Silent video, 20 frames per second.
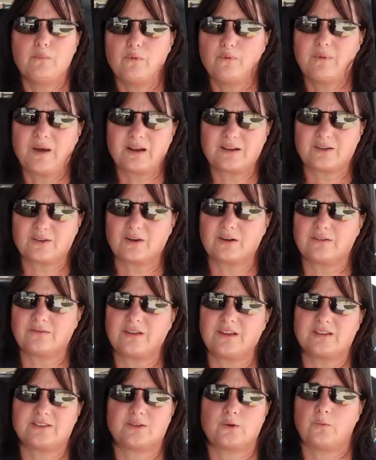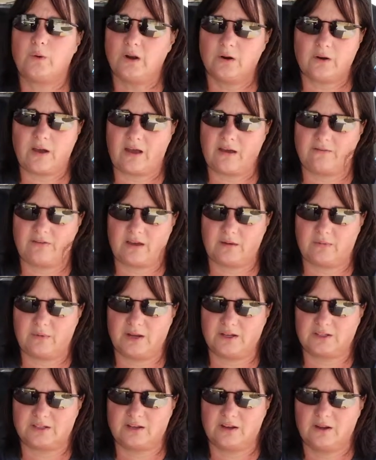moved back to the RV. So we don't have that
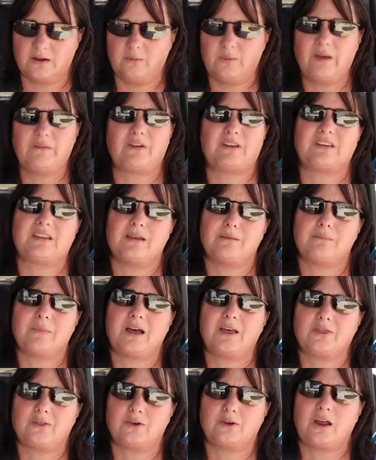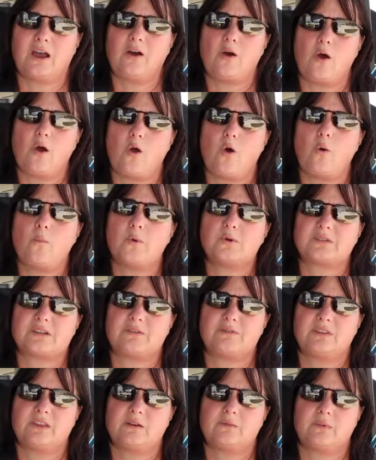much. We have a 10 by 30. Uh,
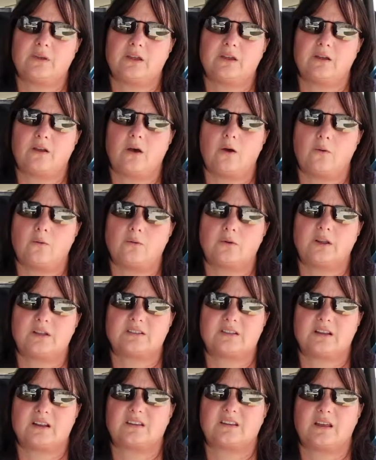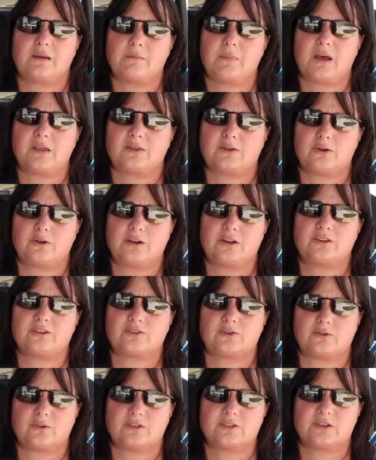almost everything we own is in a 10 by 30
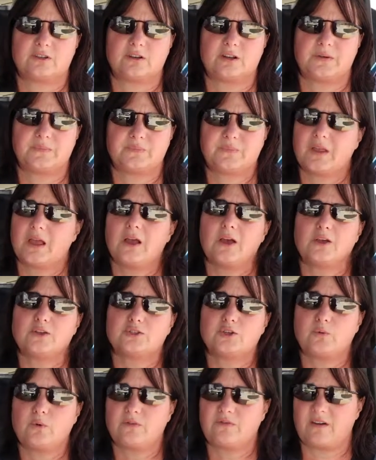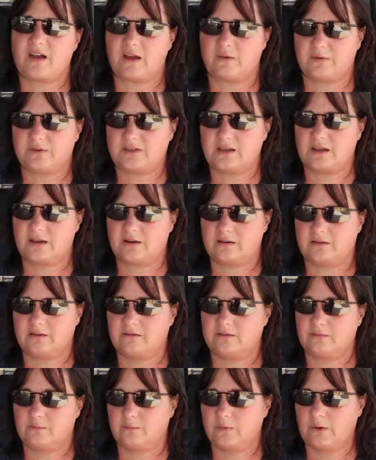storage unit. So we're fine with taking
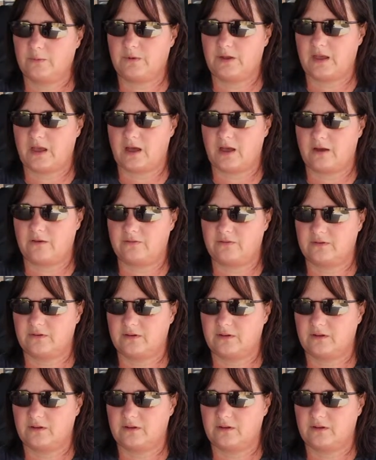what we have.